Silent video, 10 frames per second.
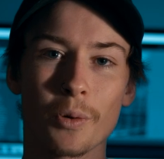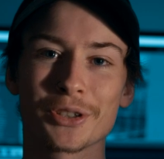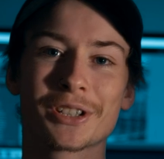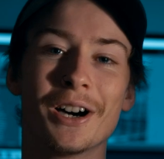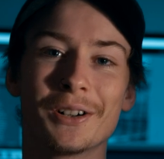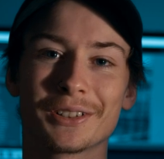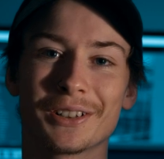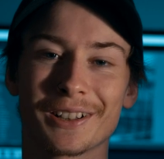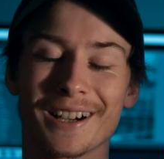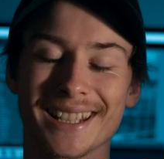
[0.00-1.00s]
What's going
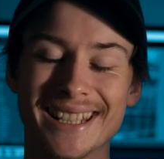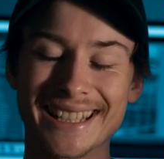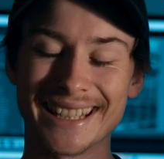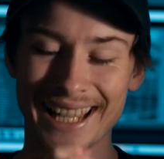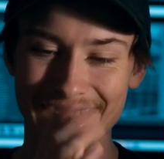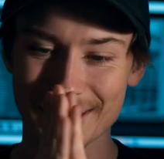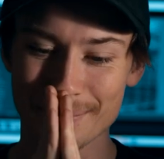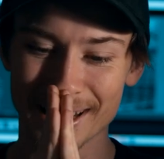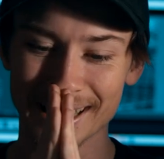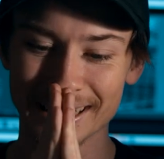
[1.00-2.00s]
on, guys? It has
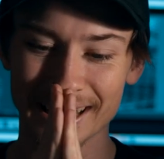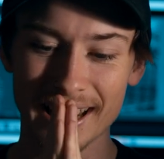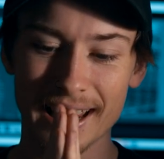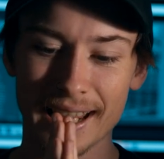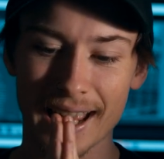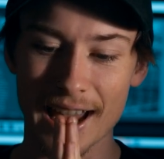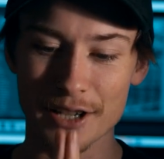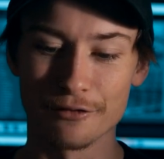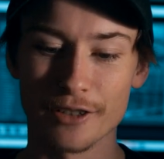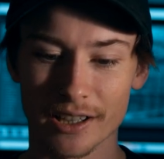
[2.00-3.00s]
been
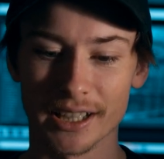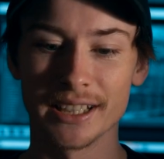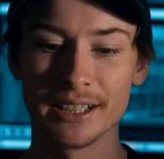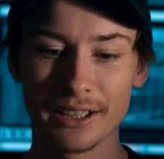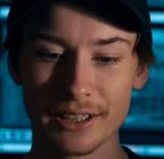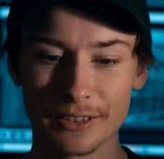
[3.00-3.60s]
a very,